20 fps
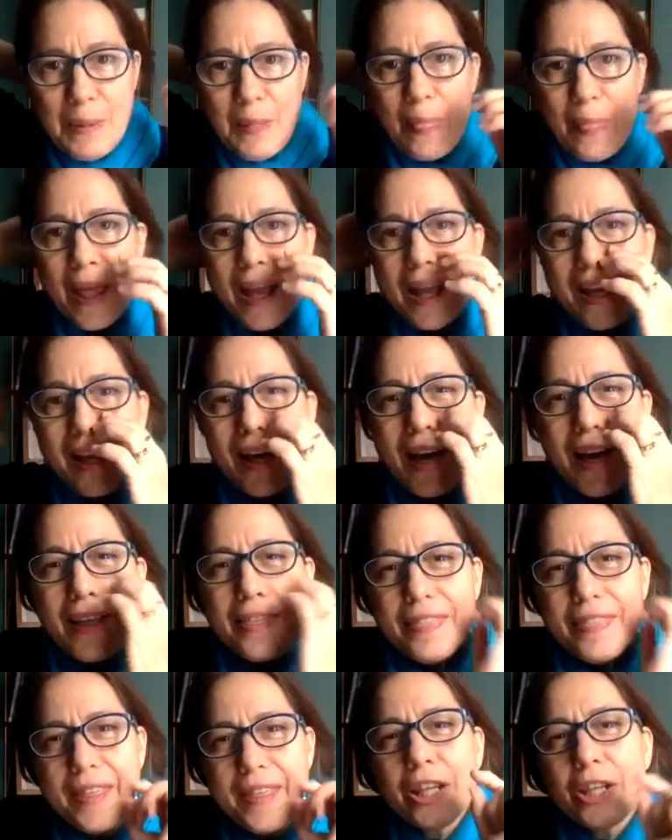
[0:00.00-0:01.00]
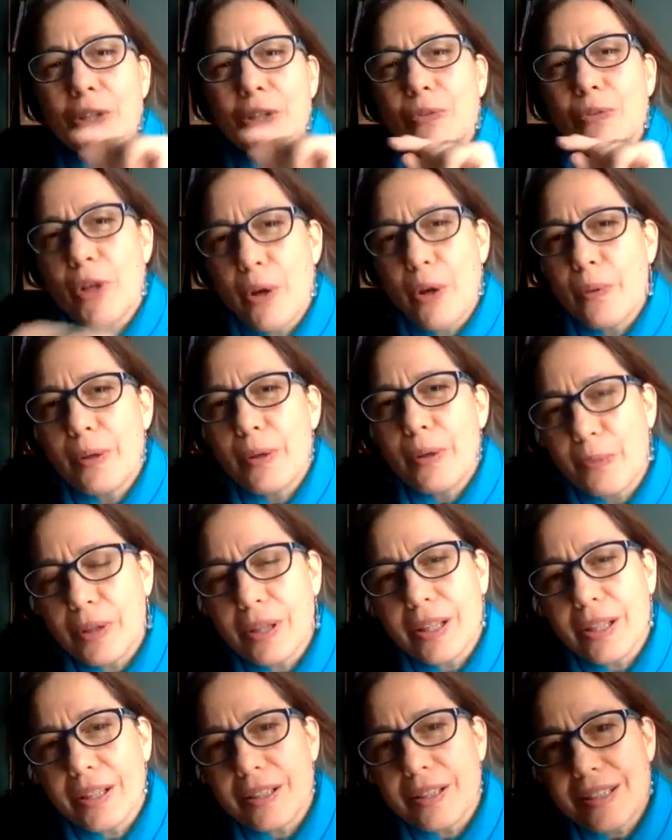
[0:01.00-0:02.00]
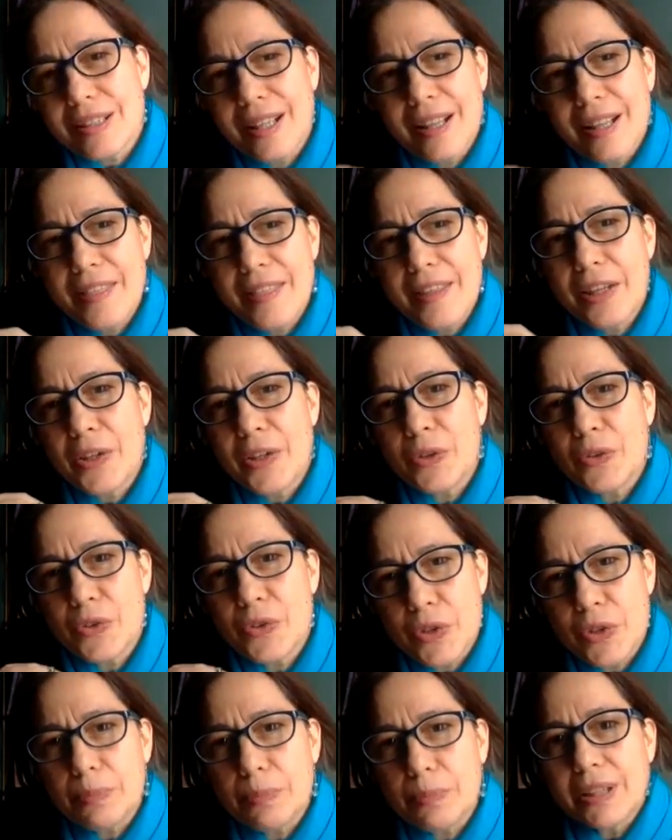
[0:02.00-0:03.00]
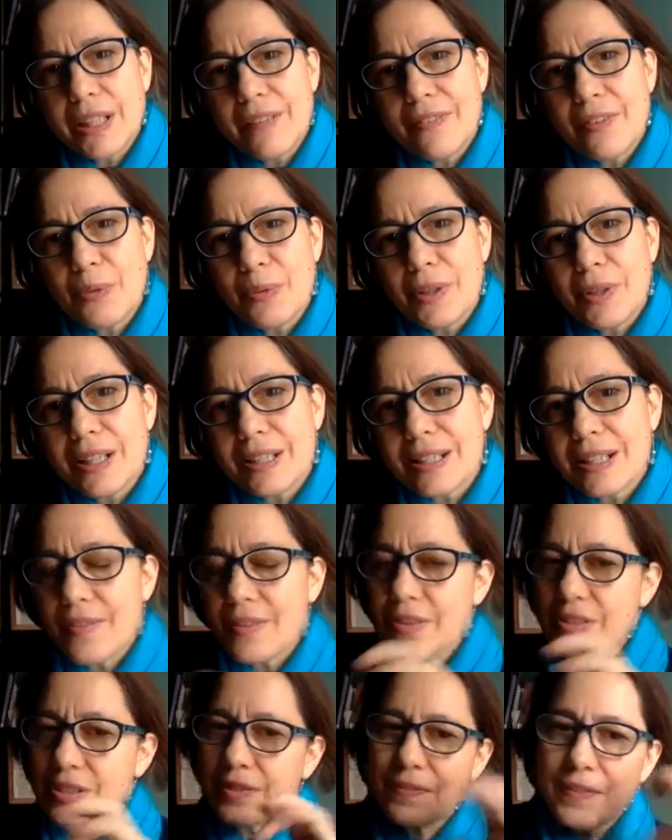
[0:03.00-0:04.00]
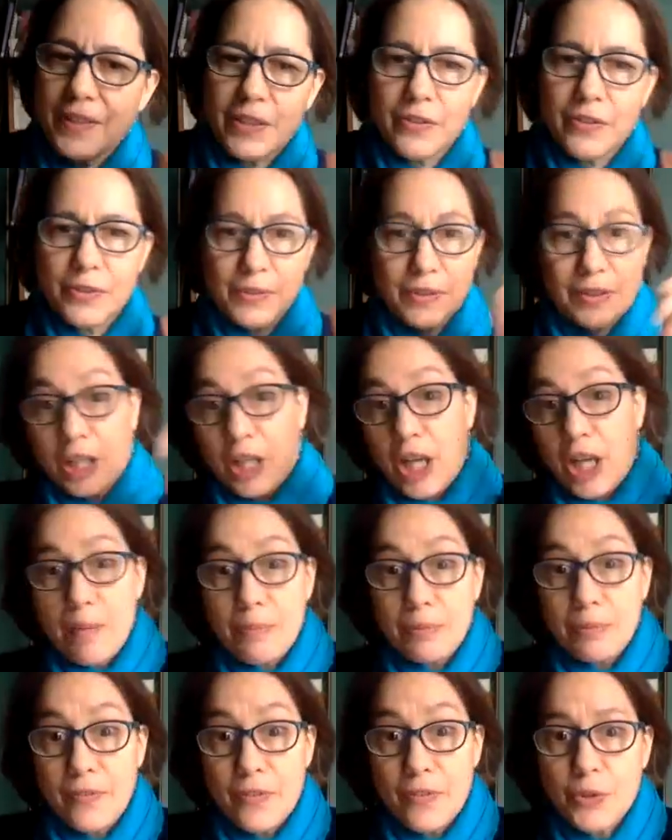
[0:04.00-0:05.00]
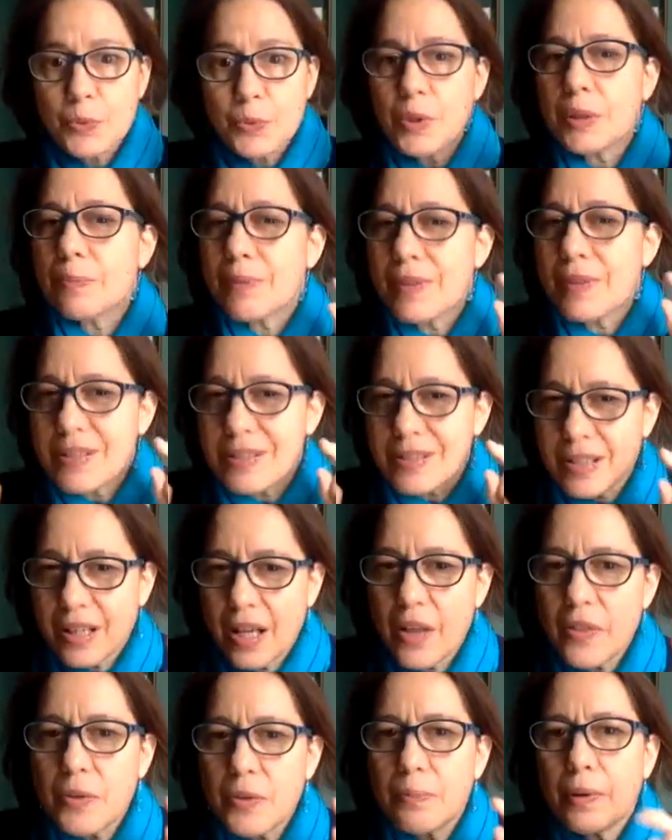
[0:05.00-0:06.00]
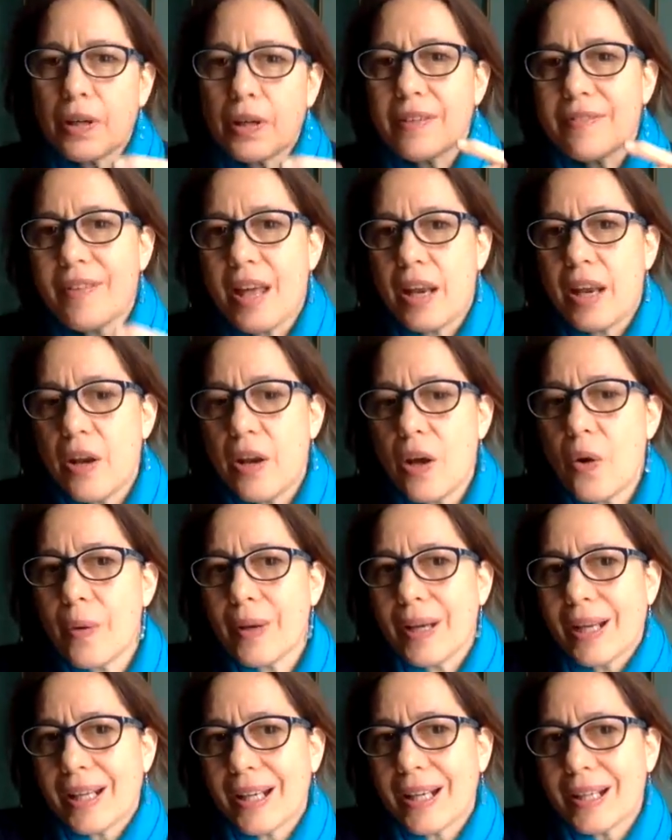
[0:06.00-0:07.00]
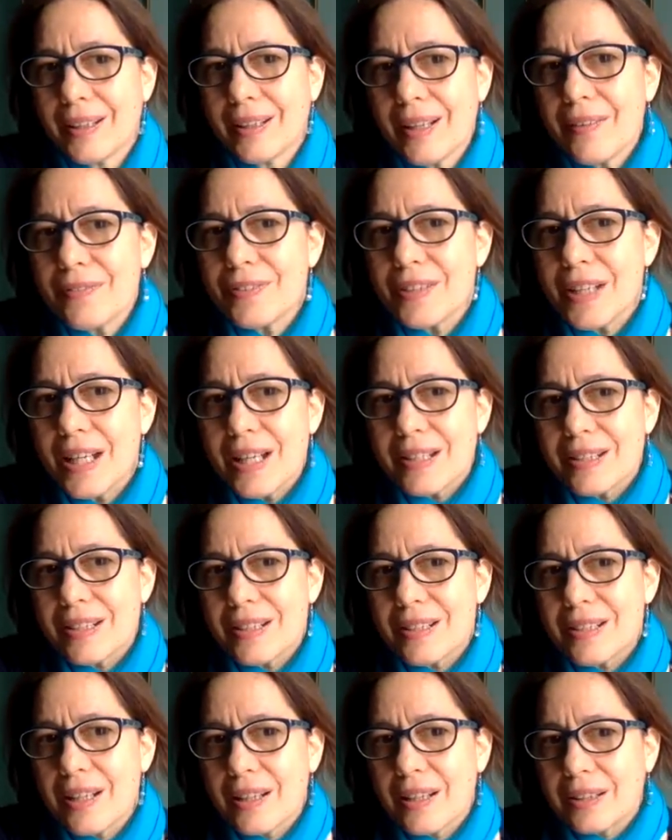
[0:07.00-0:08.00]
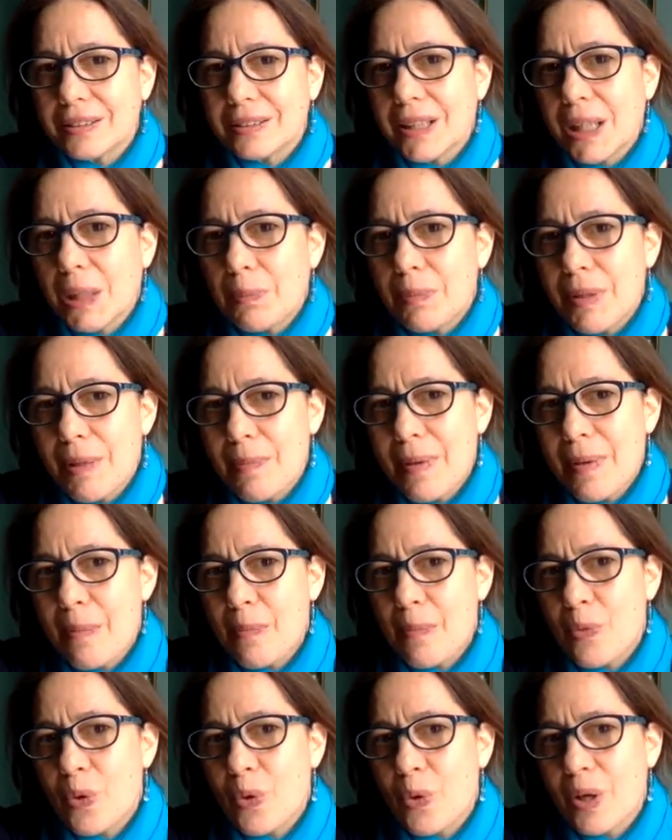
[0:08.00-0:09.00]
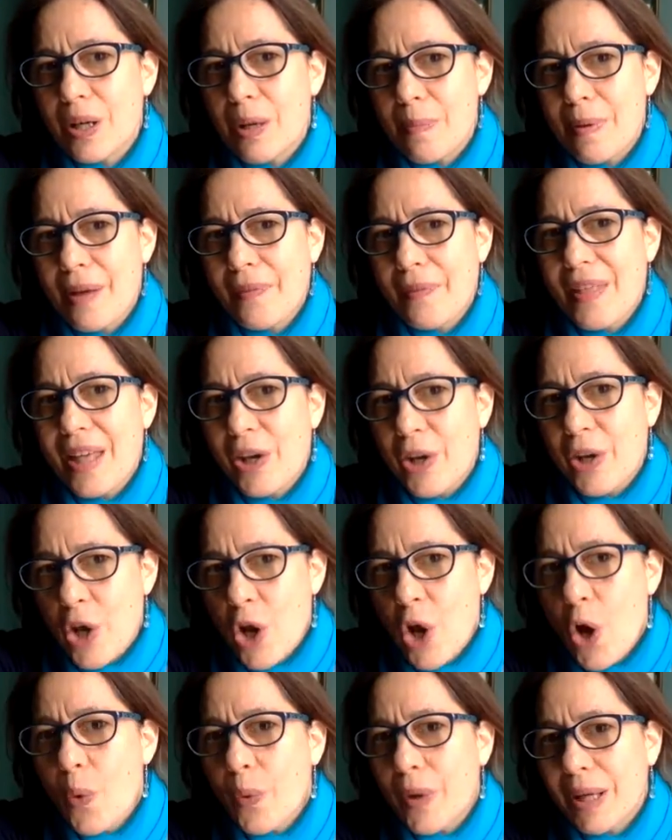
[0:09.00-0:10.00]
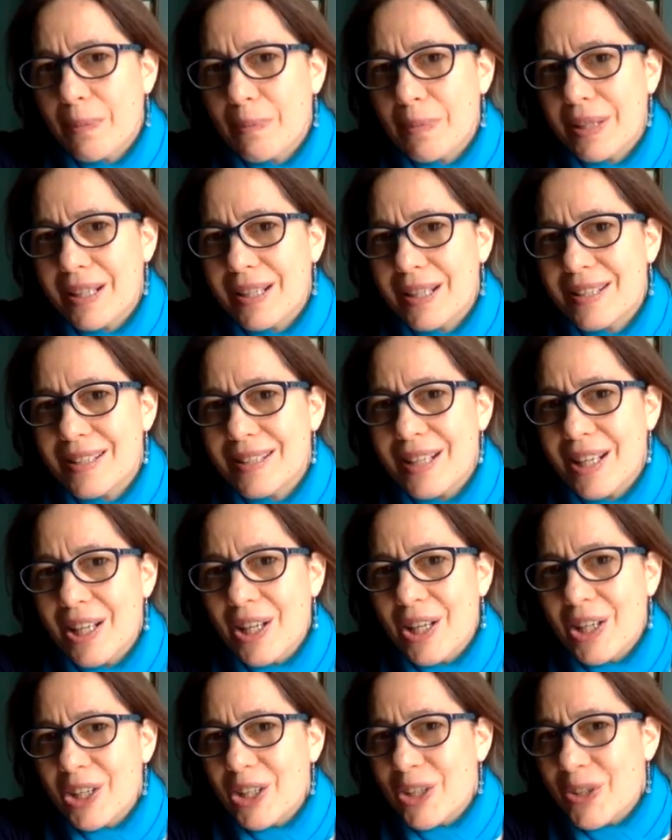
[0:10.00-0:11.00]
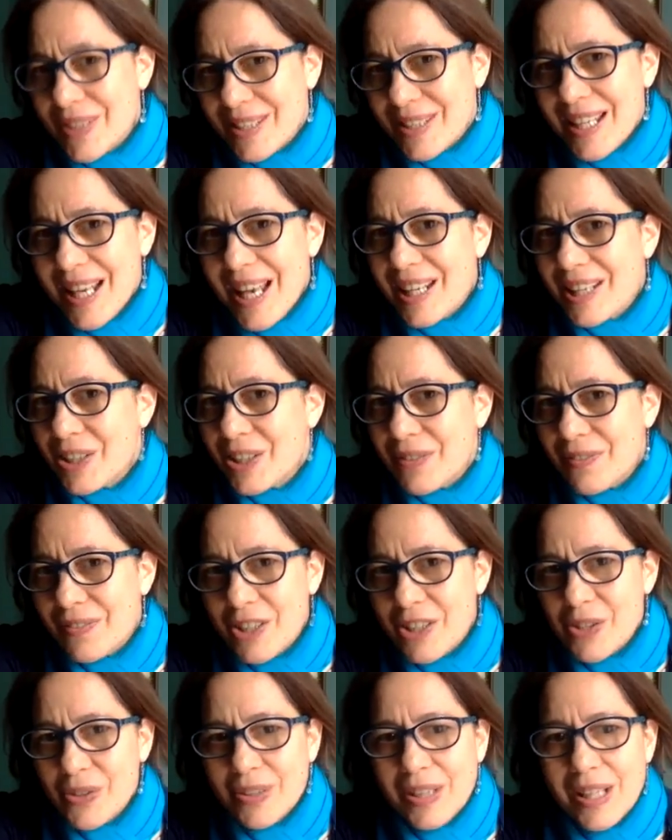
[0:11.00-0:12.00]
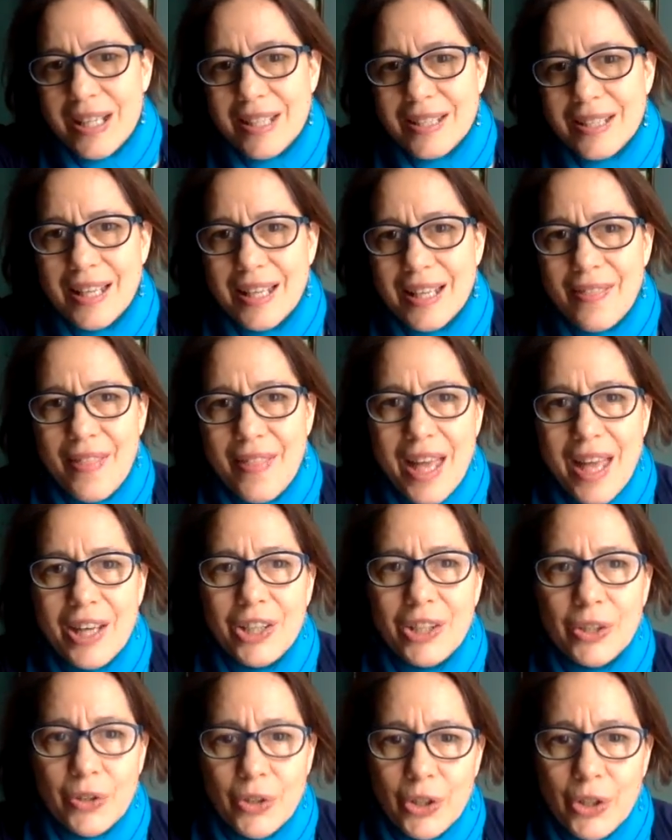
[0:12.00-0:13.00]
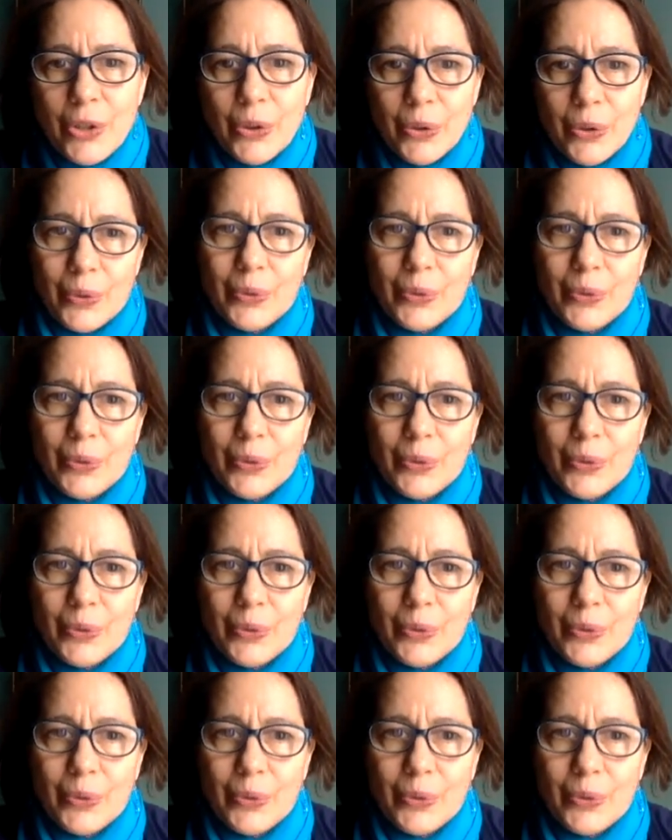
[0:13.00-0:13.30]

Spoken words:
Like, I think you know it worked, and I think you do believe it worked, and there's a figure, so I can't believe this worked, but there's another part of that knowing, and I'd love to talk a little bit more about that knowing, because you said you visualized and then you knew.